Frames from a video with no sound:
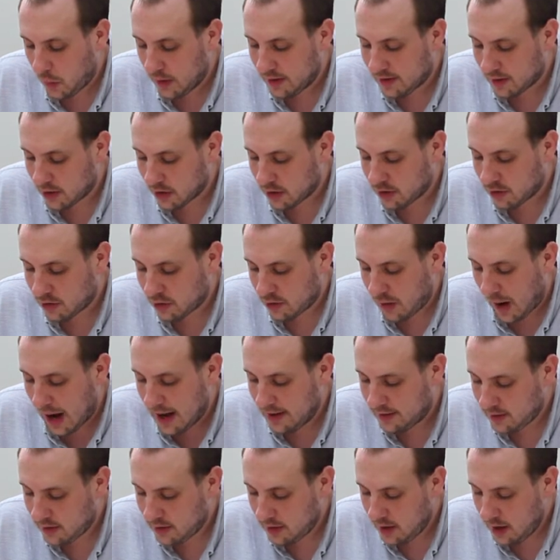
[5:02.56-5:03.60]
was
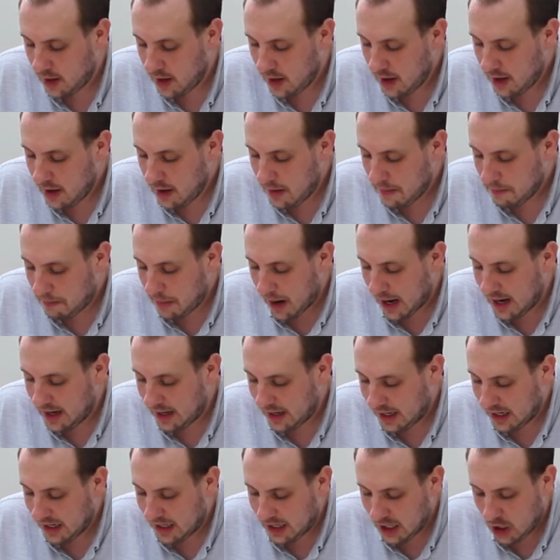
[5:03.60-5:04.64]
distressed, but
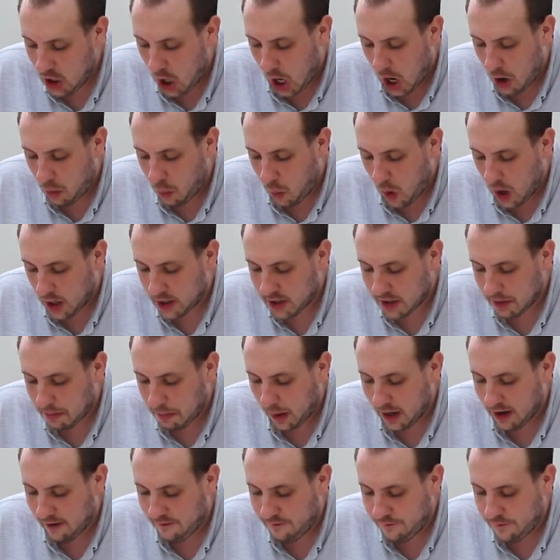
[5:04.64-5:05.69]
he did not want to
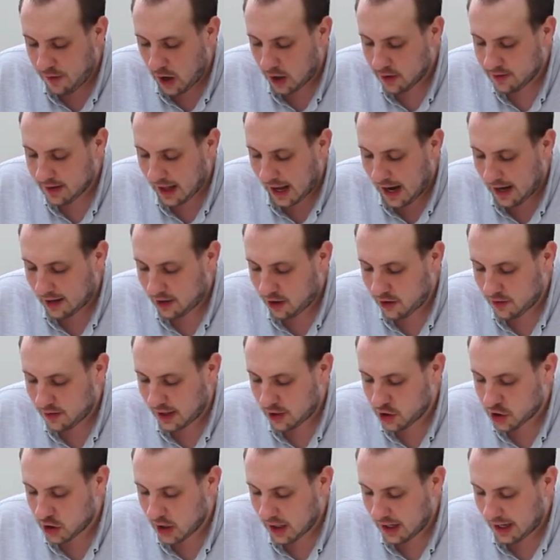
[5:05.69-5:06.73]
bring a false
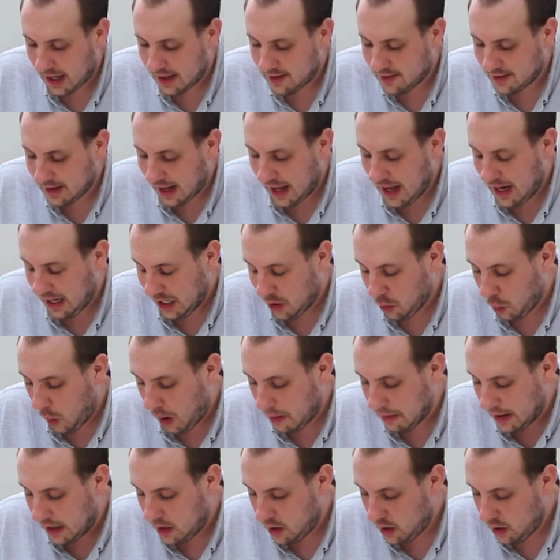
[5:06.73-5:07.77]
accusation against any
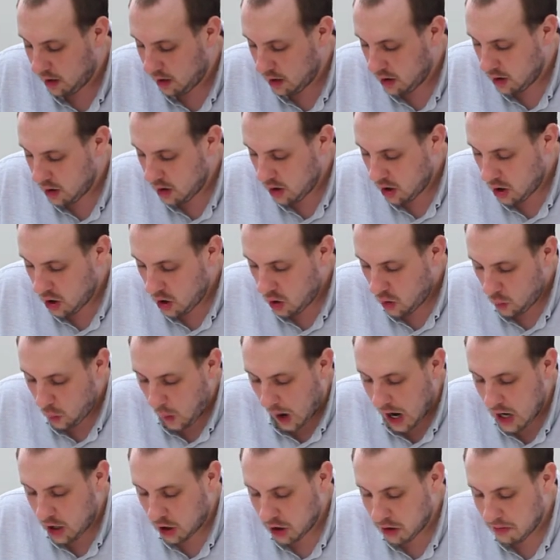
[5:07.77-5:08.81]
woman.
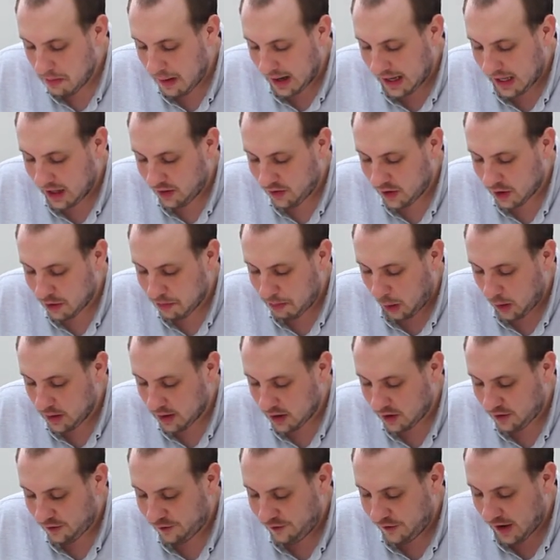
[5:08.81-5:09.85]
Why are you making this
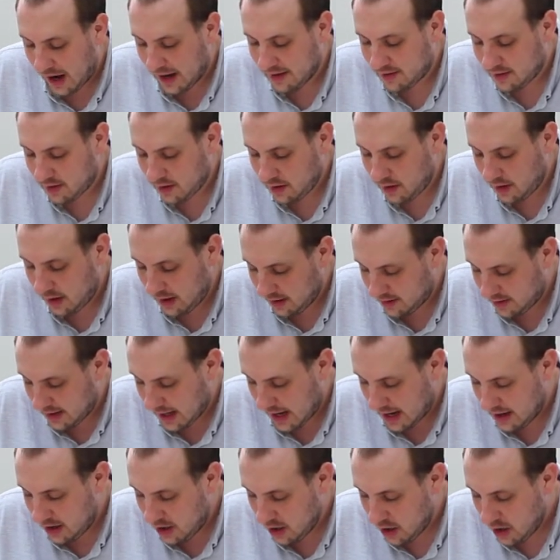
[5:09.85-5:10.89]
pointless fuss, he
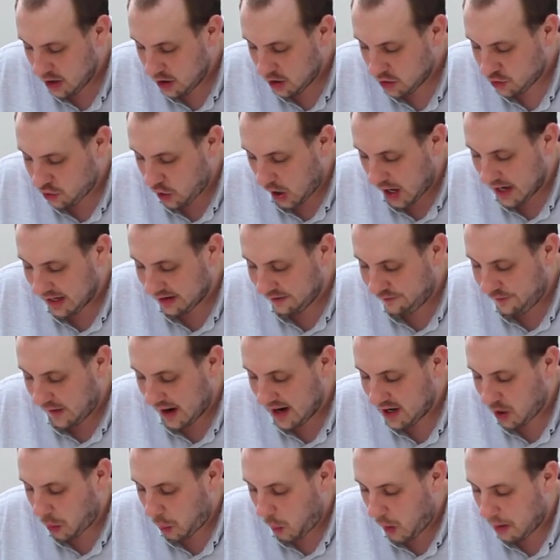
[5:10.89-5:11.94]
said, trying to
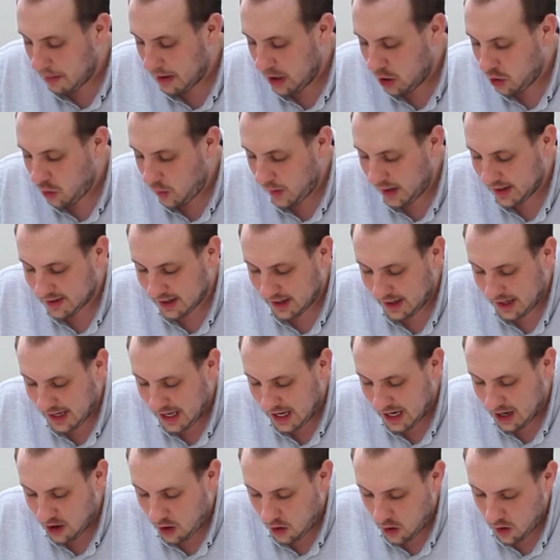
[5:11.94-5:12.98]
find a woman who isn't
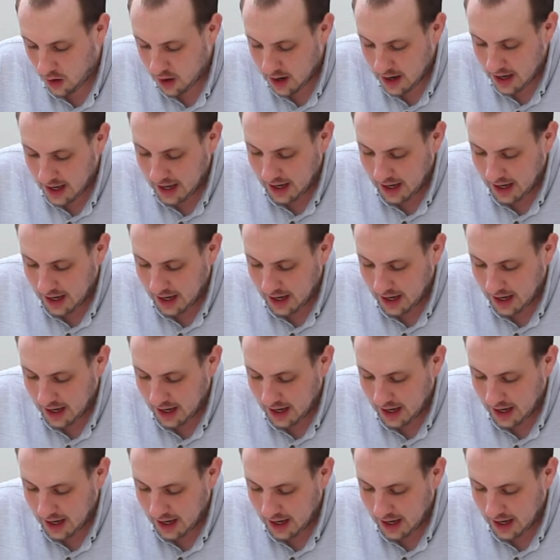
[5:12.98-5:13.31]
here.